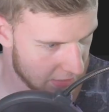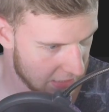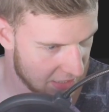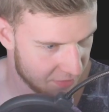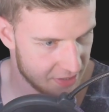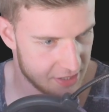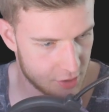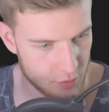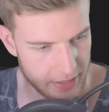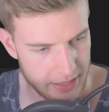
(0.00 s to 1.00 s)
and now the
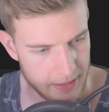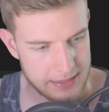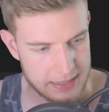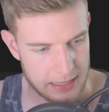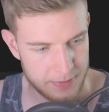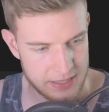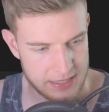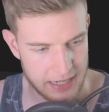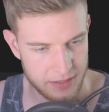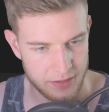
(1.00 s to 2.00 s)
string is gonna be
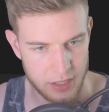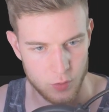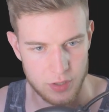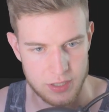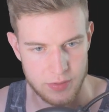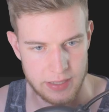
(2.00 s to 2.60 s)
scaled inwards,